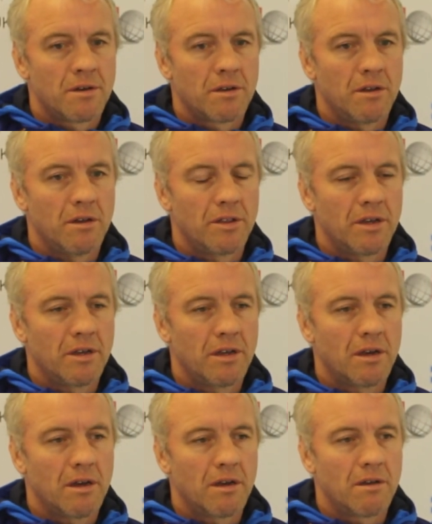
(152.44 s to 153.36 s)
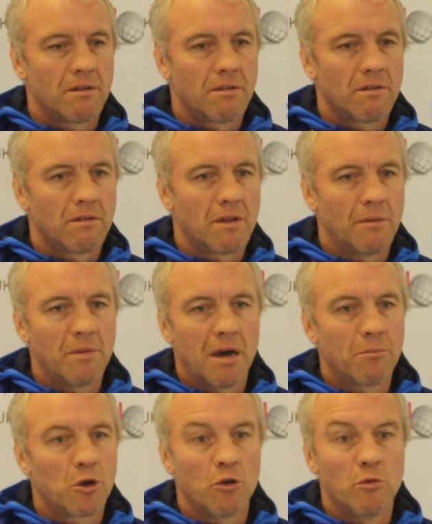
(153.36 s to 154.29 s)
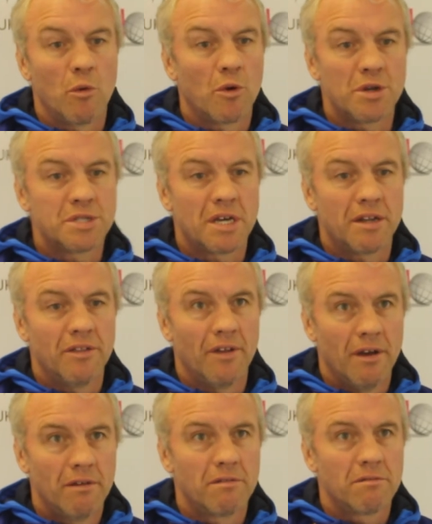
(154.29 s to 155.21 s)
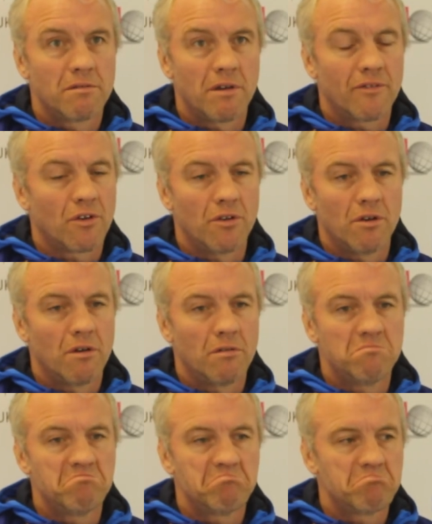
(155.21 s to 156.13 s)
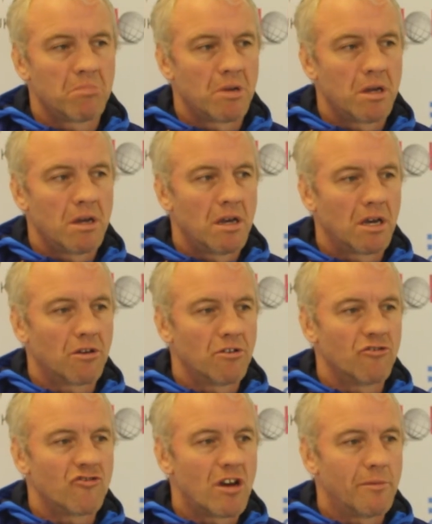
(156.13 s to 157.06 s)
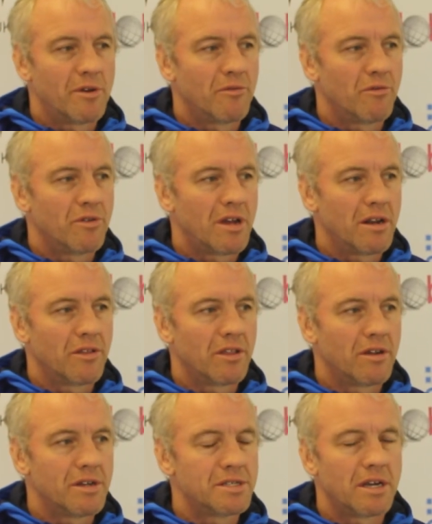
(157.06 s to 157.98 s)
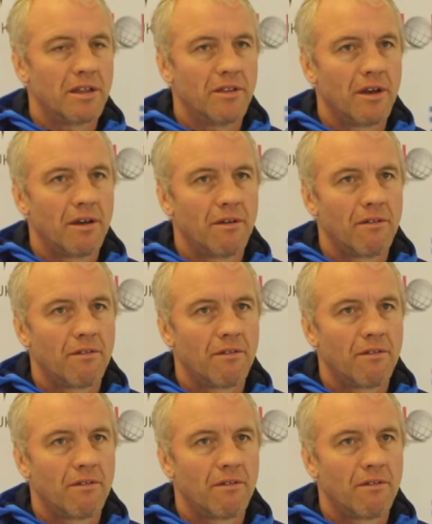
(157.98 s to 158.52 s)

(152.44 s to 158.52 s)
you know, I'm cool with what he said in there. I've got no drama with anything that he said in there.